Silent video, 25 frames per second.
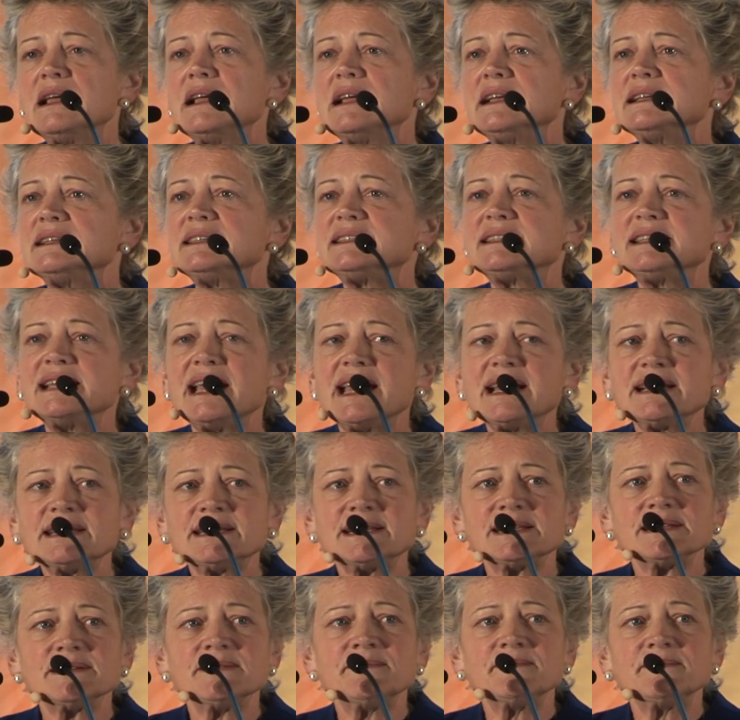
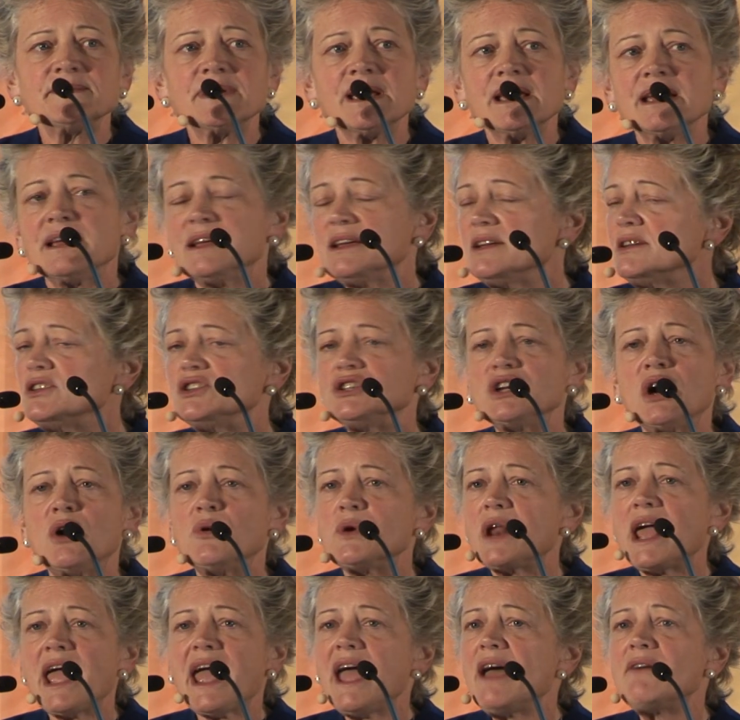6,
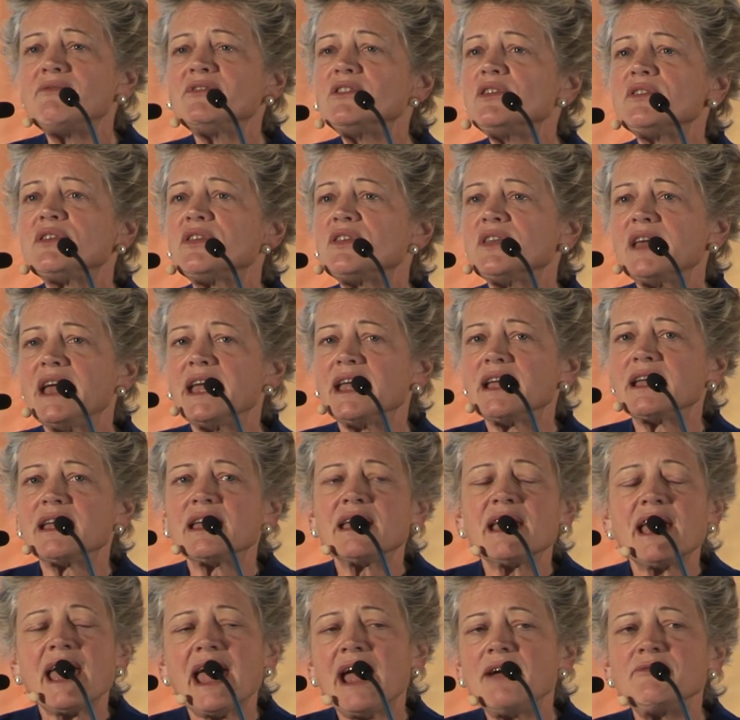don't ever think
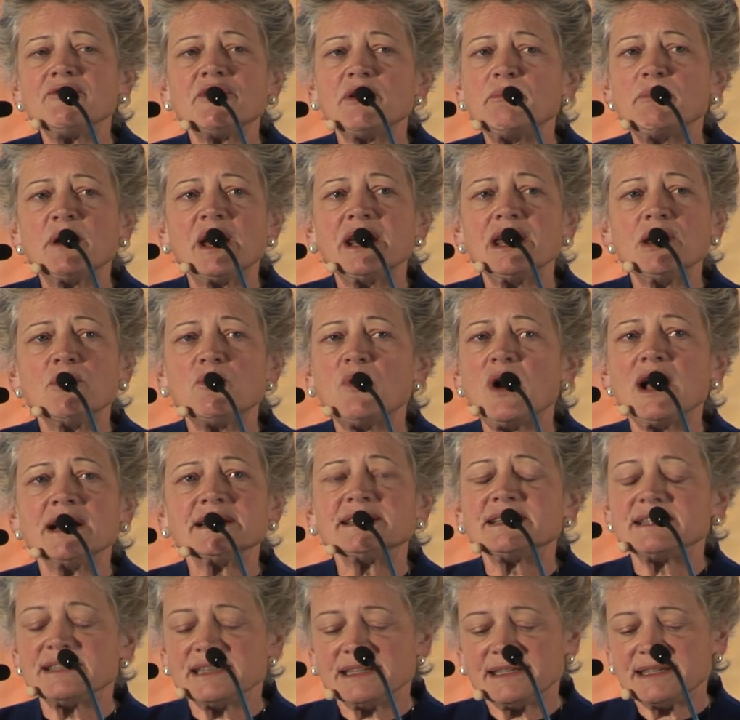everybody
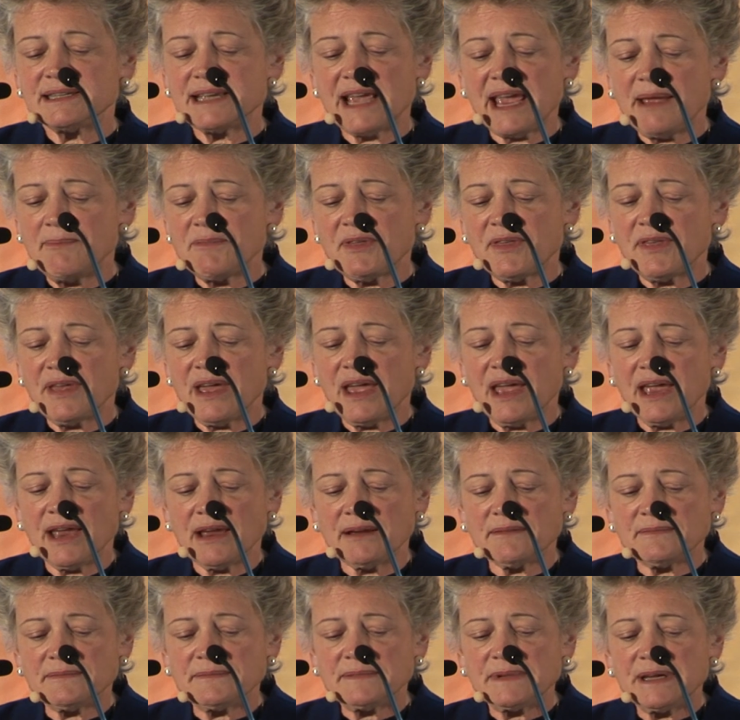wants the same thing.
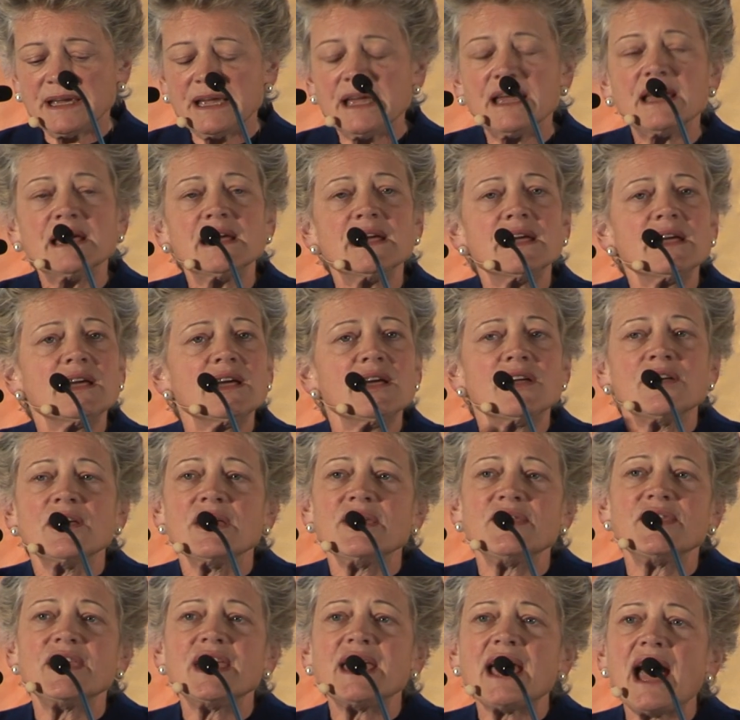
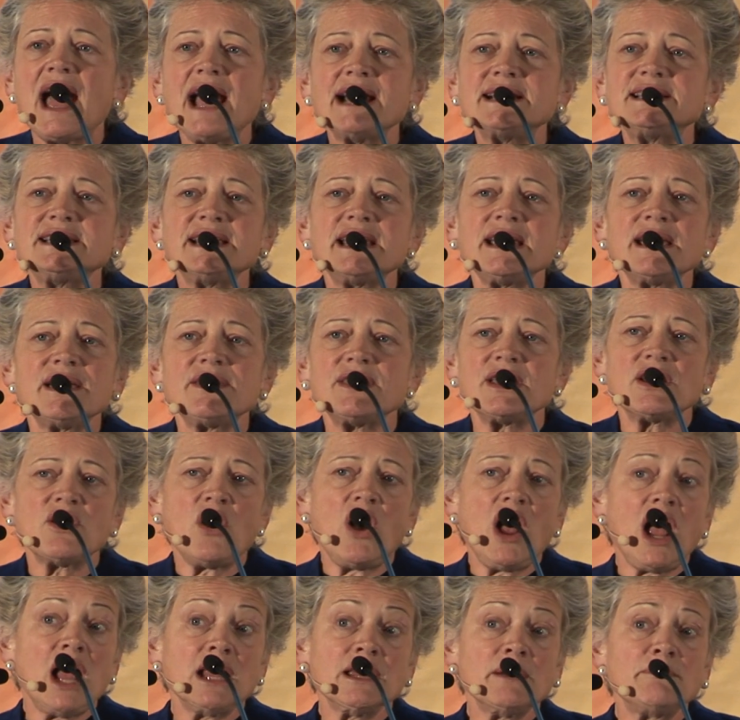The idea that
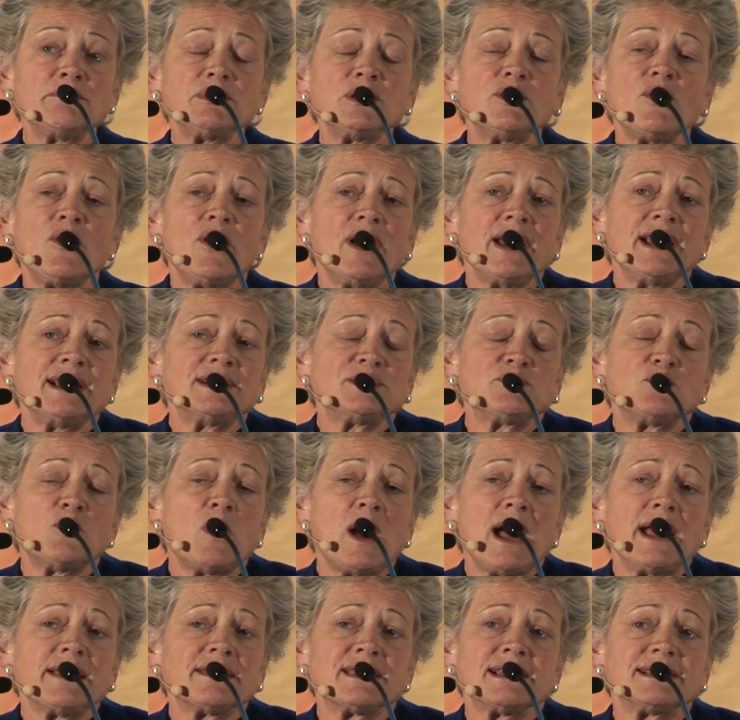all employees
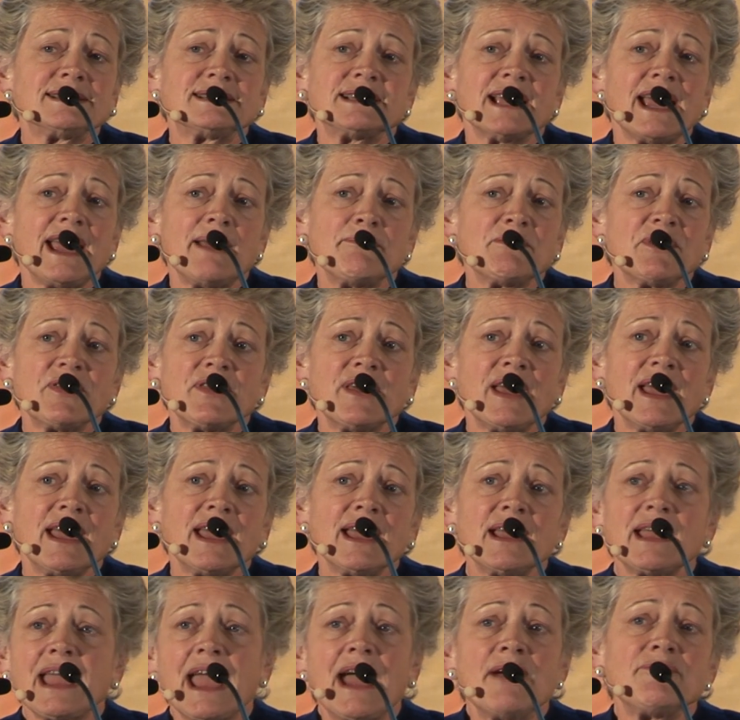want the same
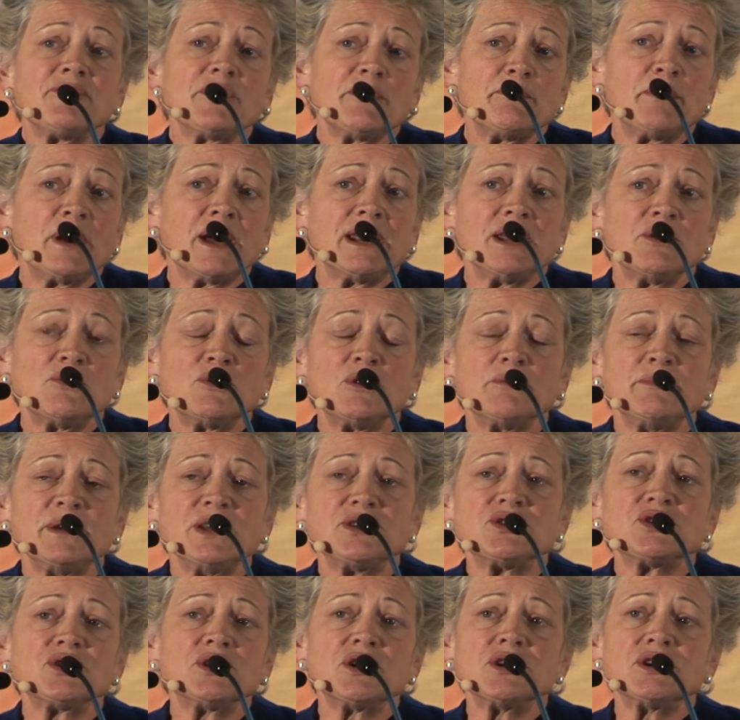thing, everybody will be
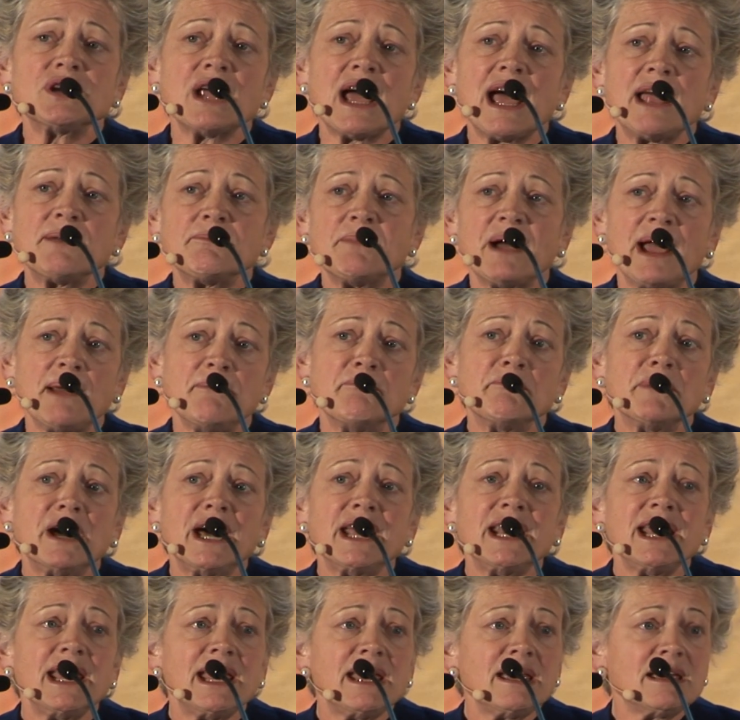turned on by
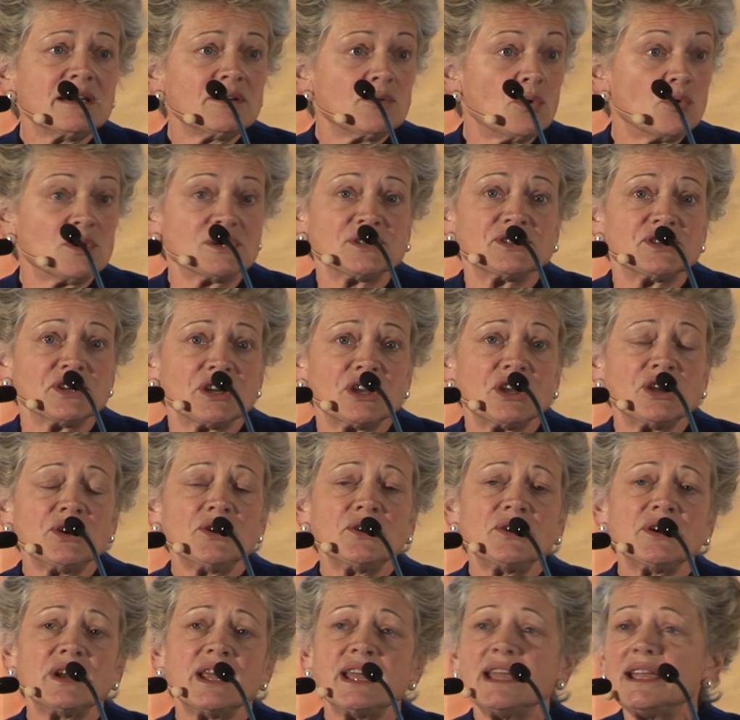money or
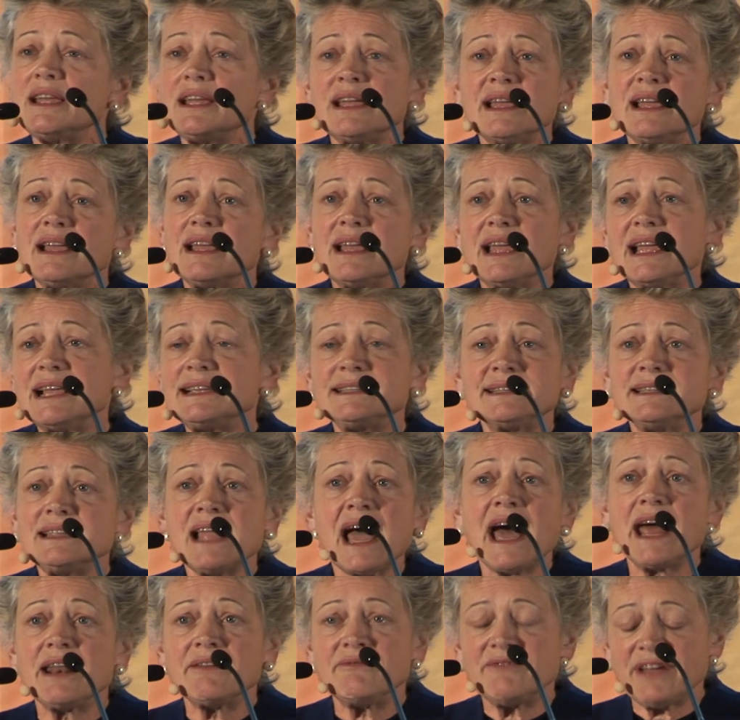security, is
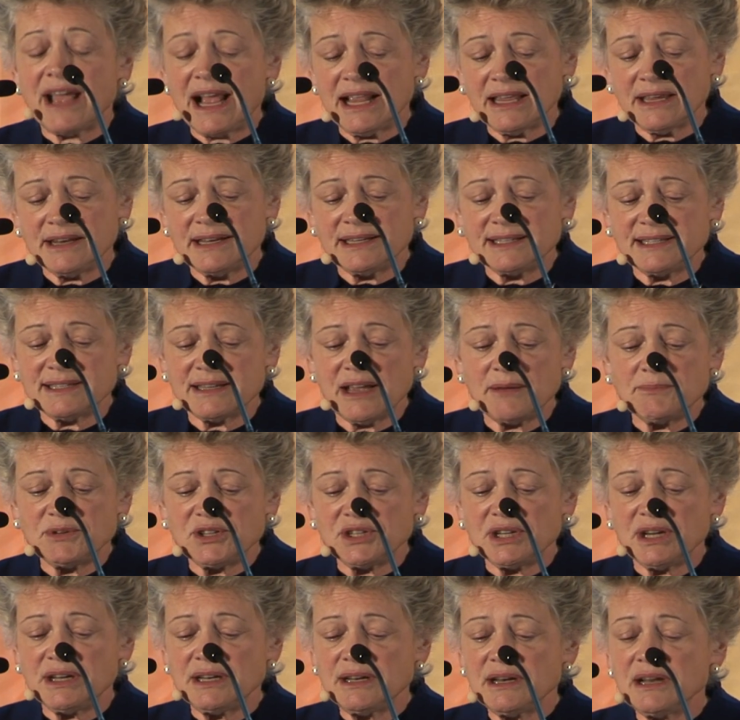not a valid
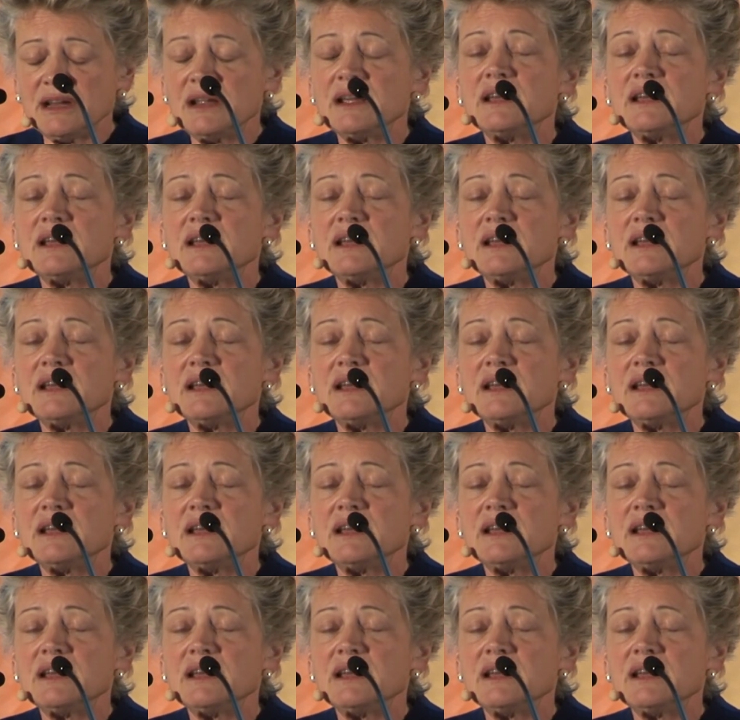assumption.